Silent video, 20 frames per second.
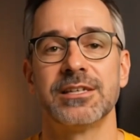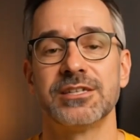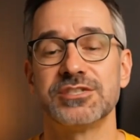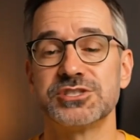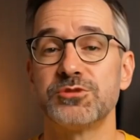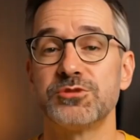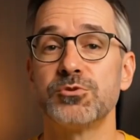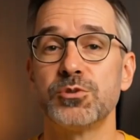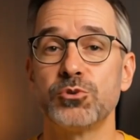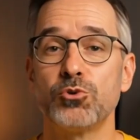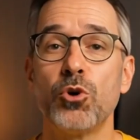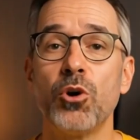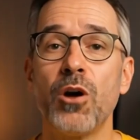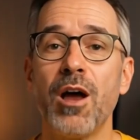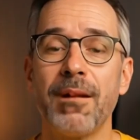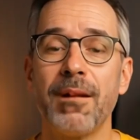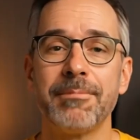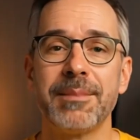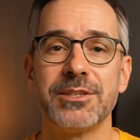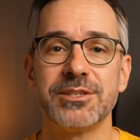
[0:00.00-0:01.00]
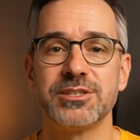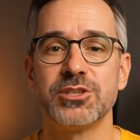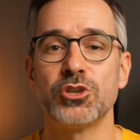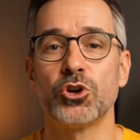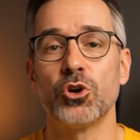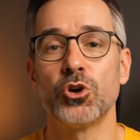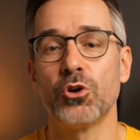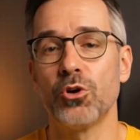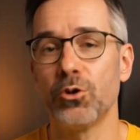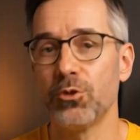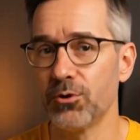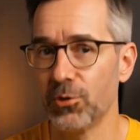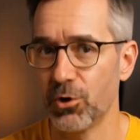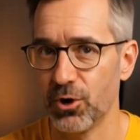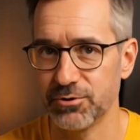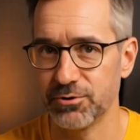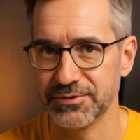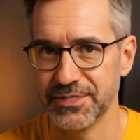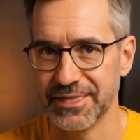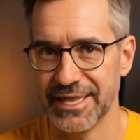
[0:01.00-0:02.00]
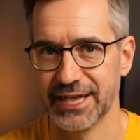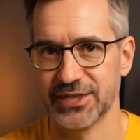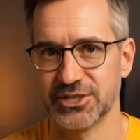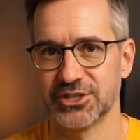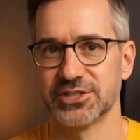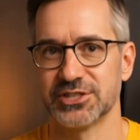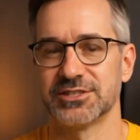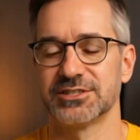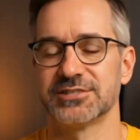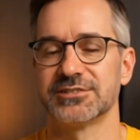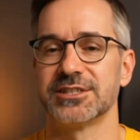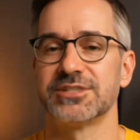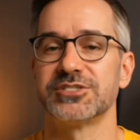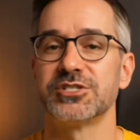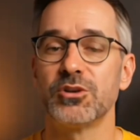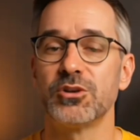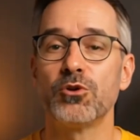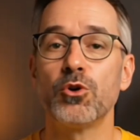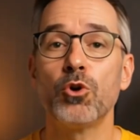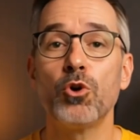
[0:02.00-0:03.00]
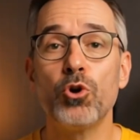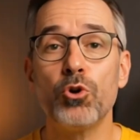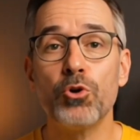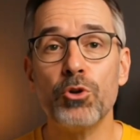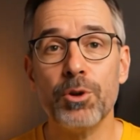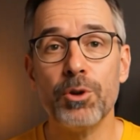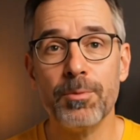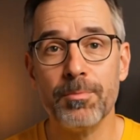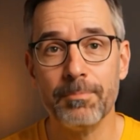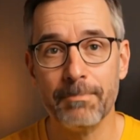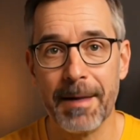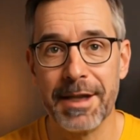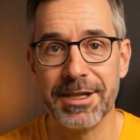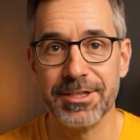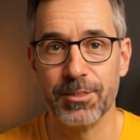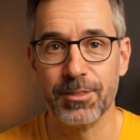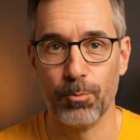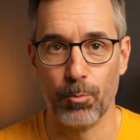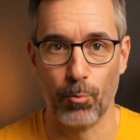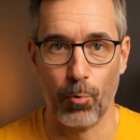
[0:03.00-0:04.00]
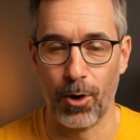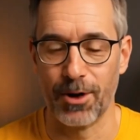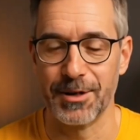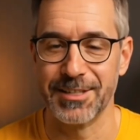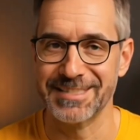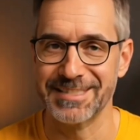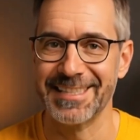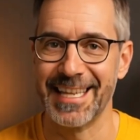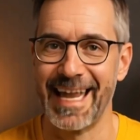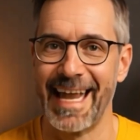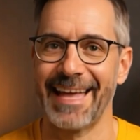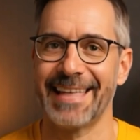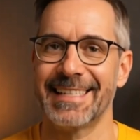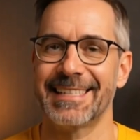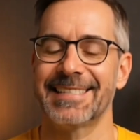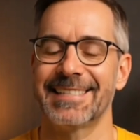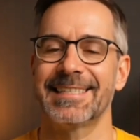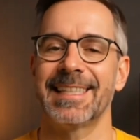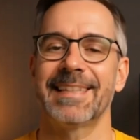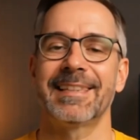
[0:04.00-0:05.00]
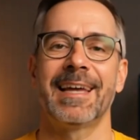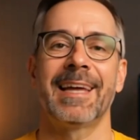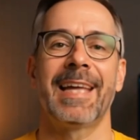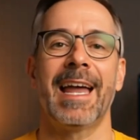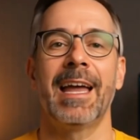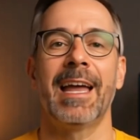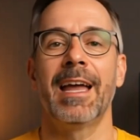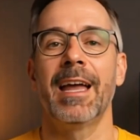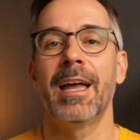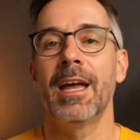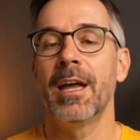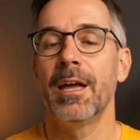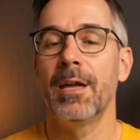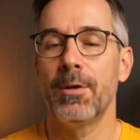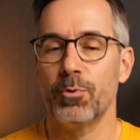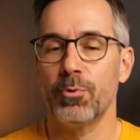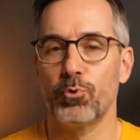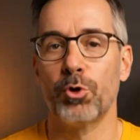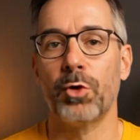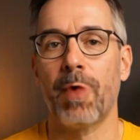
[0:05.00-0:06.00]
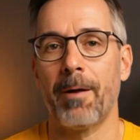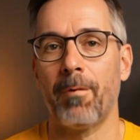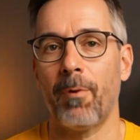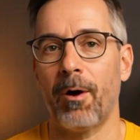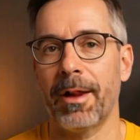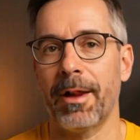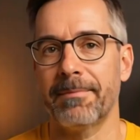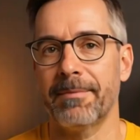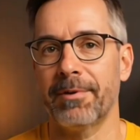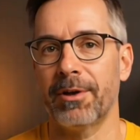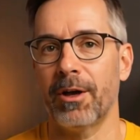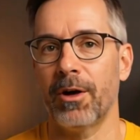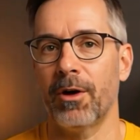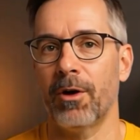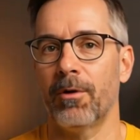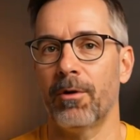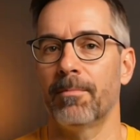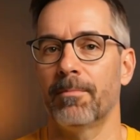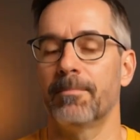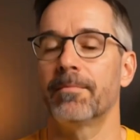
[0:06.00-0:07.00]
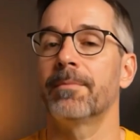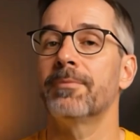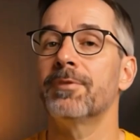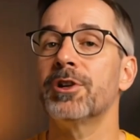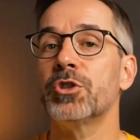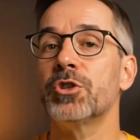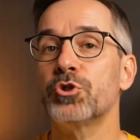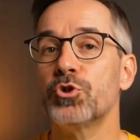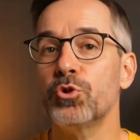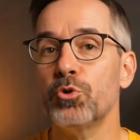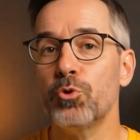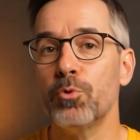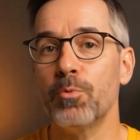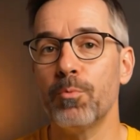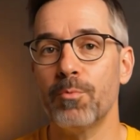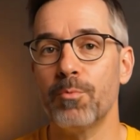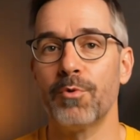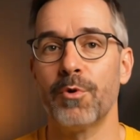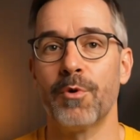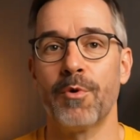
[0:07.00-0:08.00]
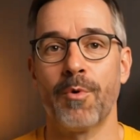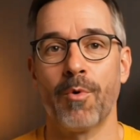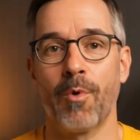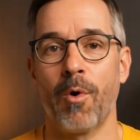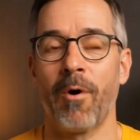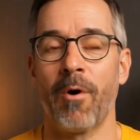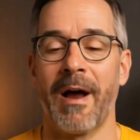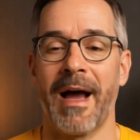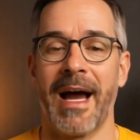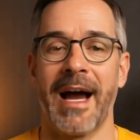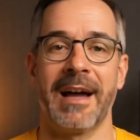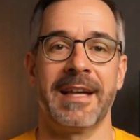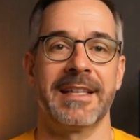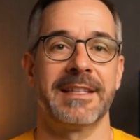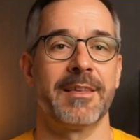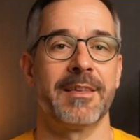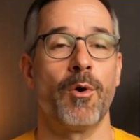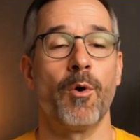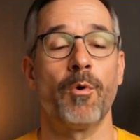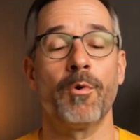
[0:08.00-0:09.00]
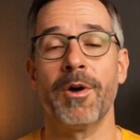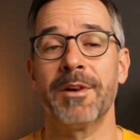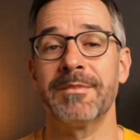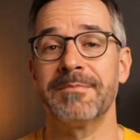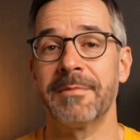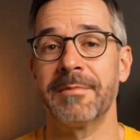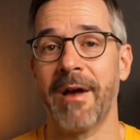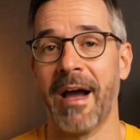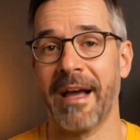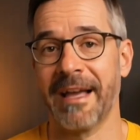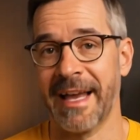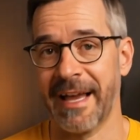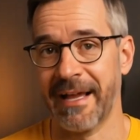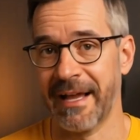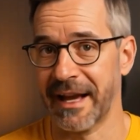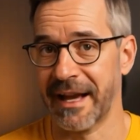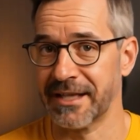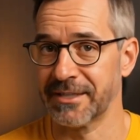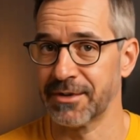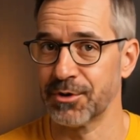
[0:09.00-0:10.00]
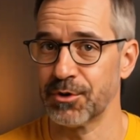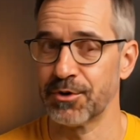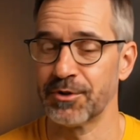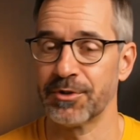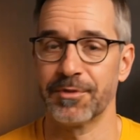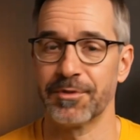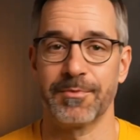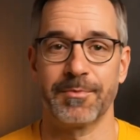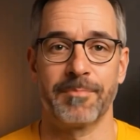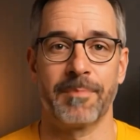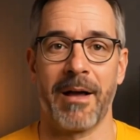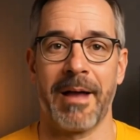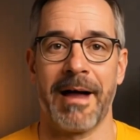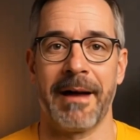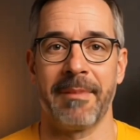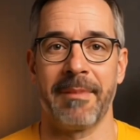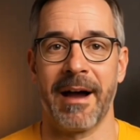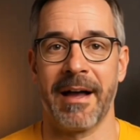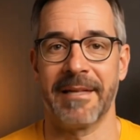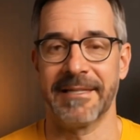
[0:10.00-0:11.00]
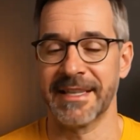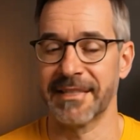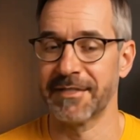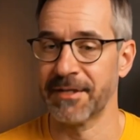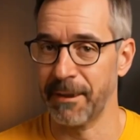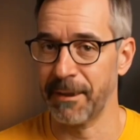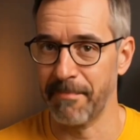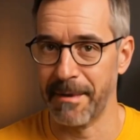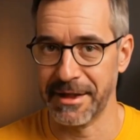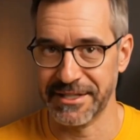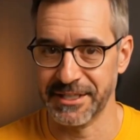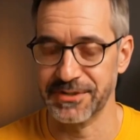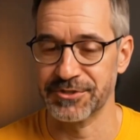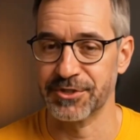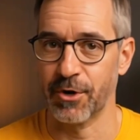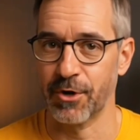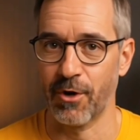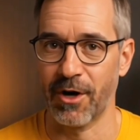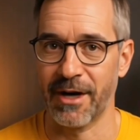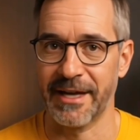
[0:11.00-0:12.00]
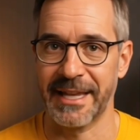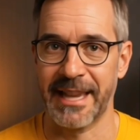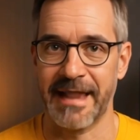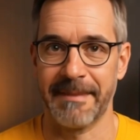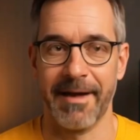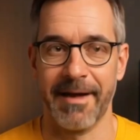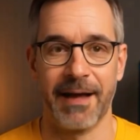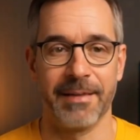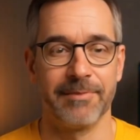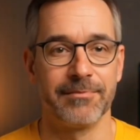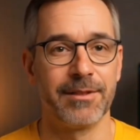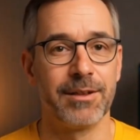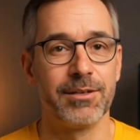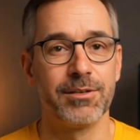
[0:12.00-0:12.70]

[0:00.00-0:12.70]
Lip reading: Subscribe and turn on notifications so you don't miss what's next. And hey, drop a comment below. Which tool blew your mind? Or what's one AI tool you swear by that nobody's talking about?